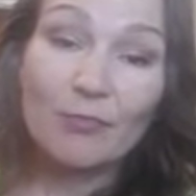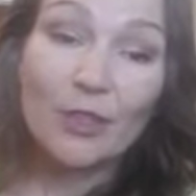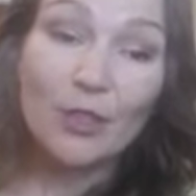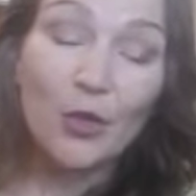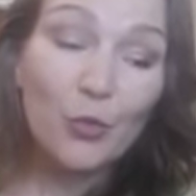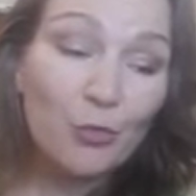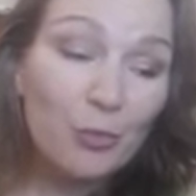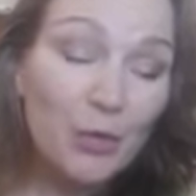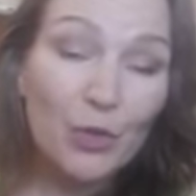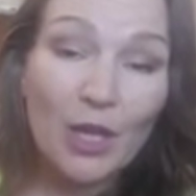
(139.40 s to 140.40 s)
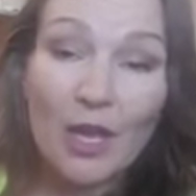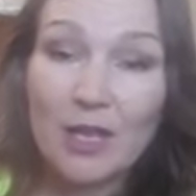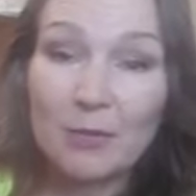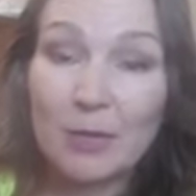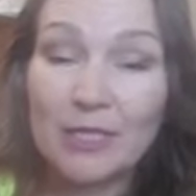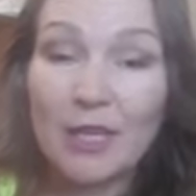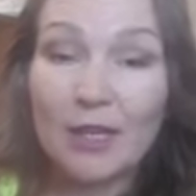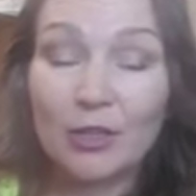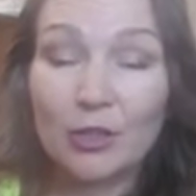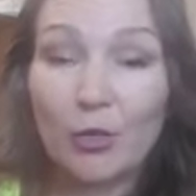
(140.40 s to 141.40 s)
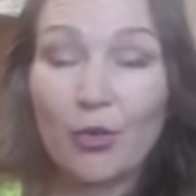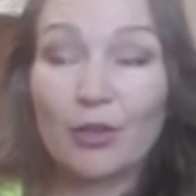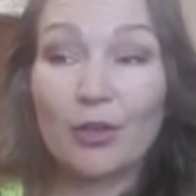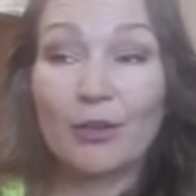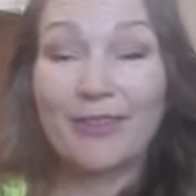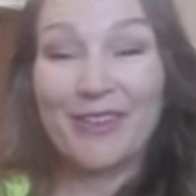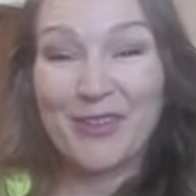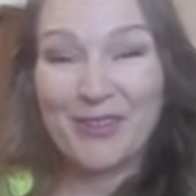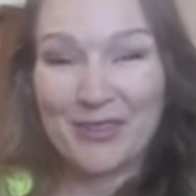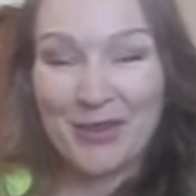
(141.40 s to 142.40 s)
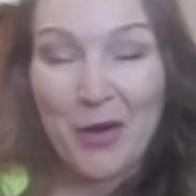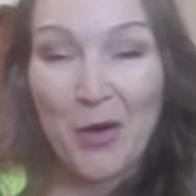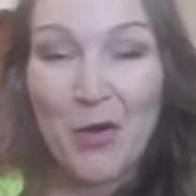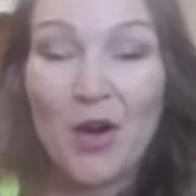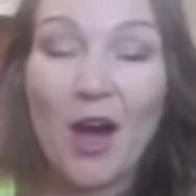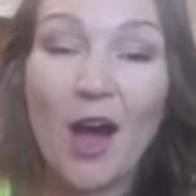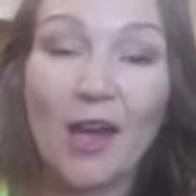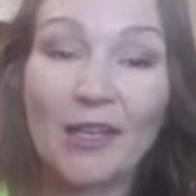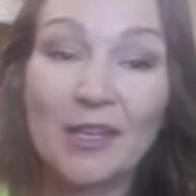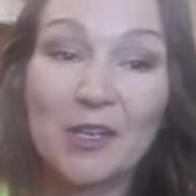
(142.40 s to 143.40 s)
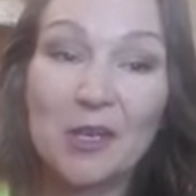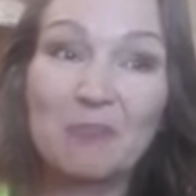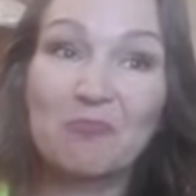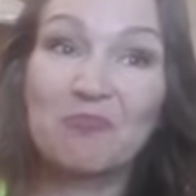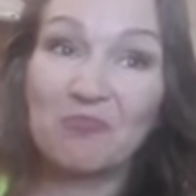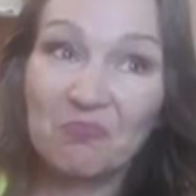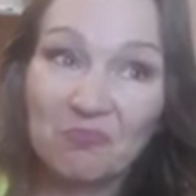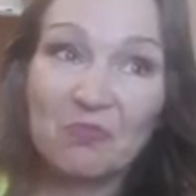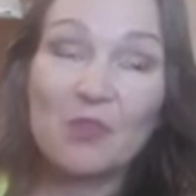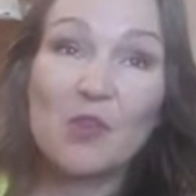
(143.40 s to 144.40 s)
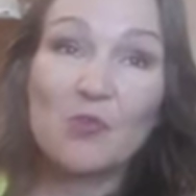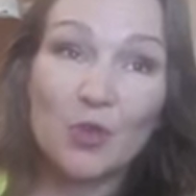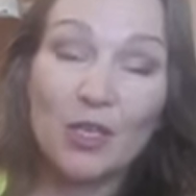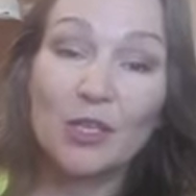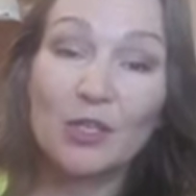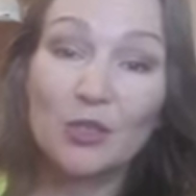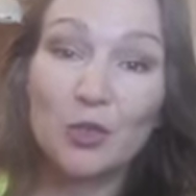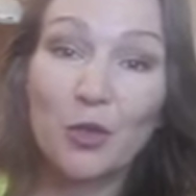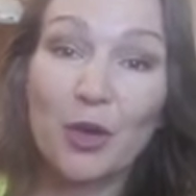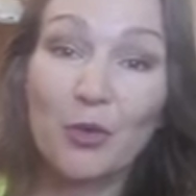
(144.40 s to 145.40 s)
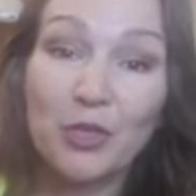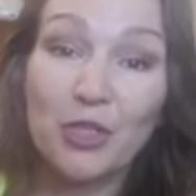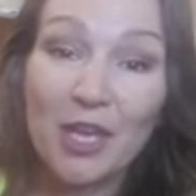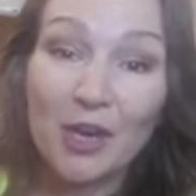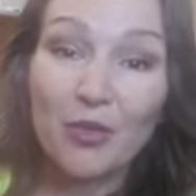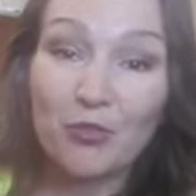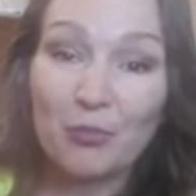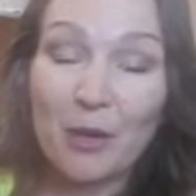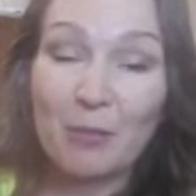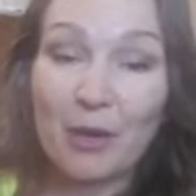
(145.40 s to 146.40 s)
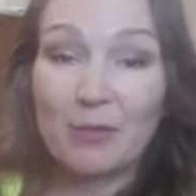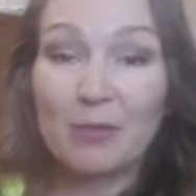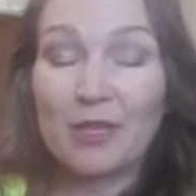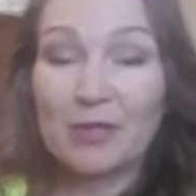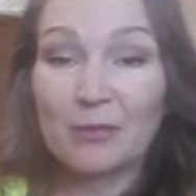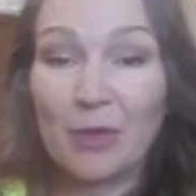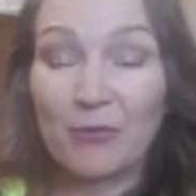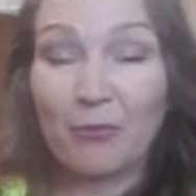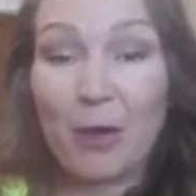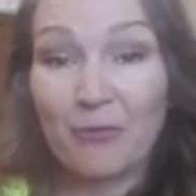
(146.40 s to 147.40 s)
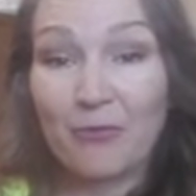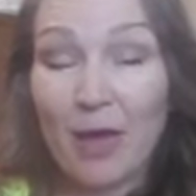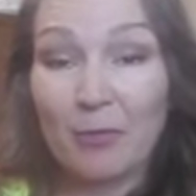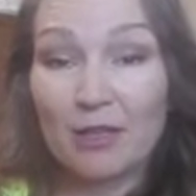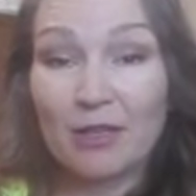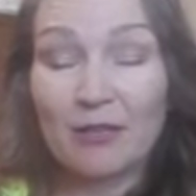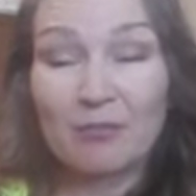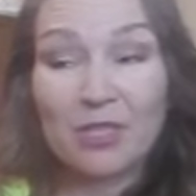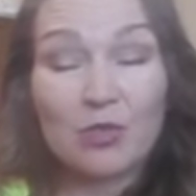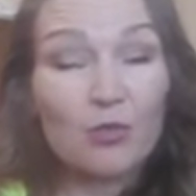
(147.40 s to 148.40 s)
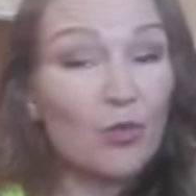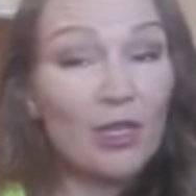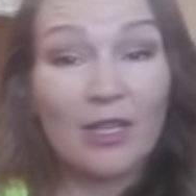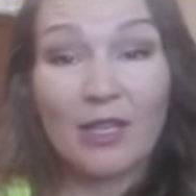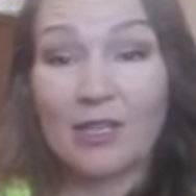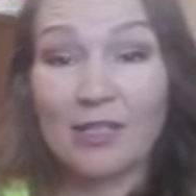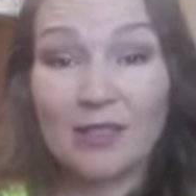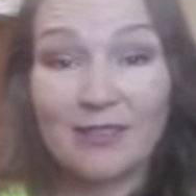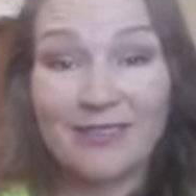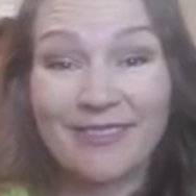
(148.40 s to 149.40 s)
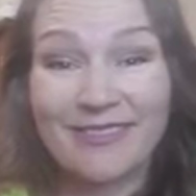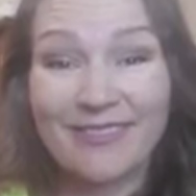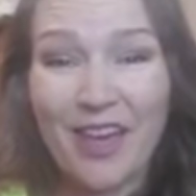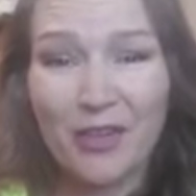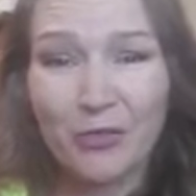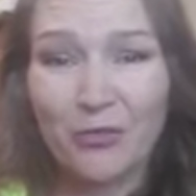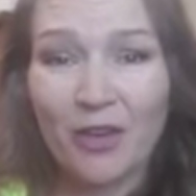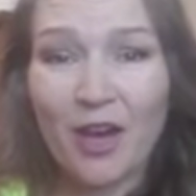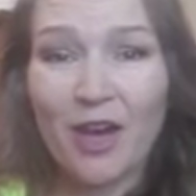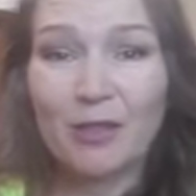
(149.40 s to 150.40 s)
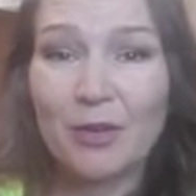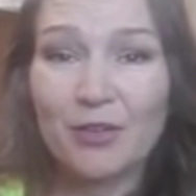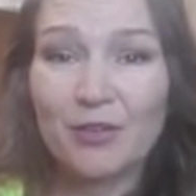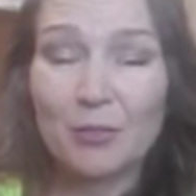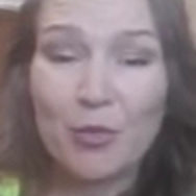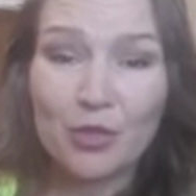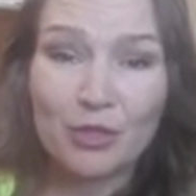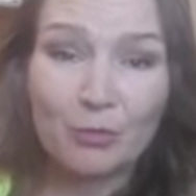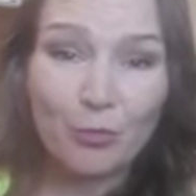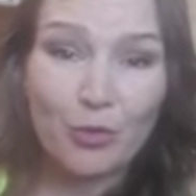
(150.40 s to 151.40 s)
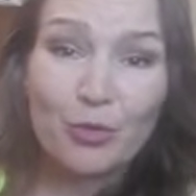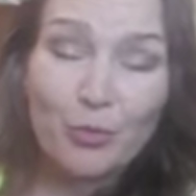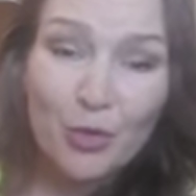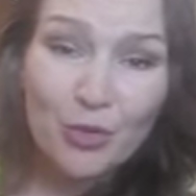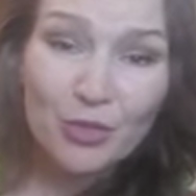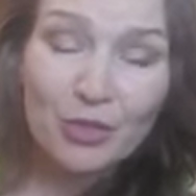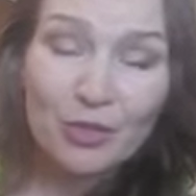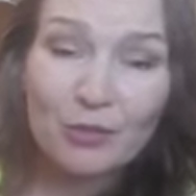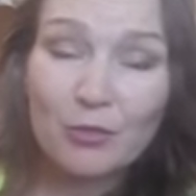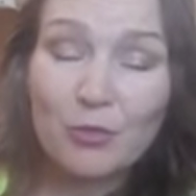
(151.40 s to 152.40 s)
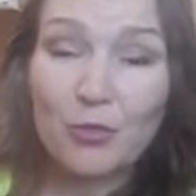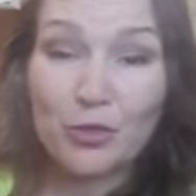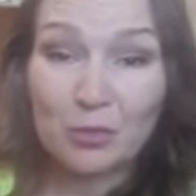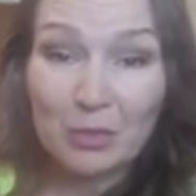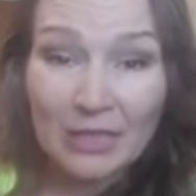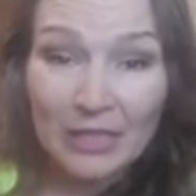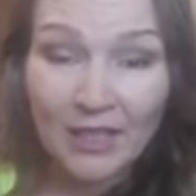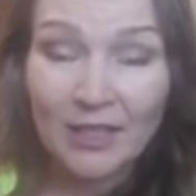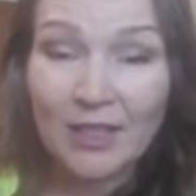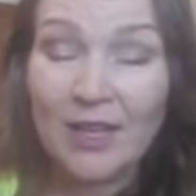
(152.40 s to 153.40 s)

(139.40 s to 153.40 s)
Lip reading: with me, when I had my second daughter years ago, I really took a good care of my babies, my family, but really kind of forgot about the most important person, who was me.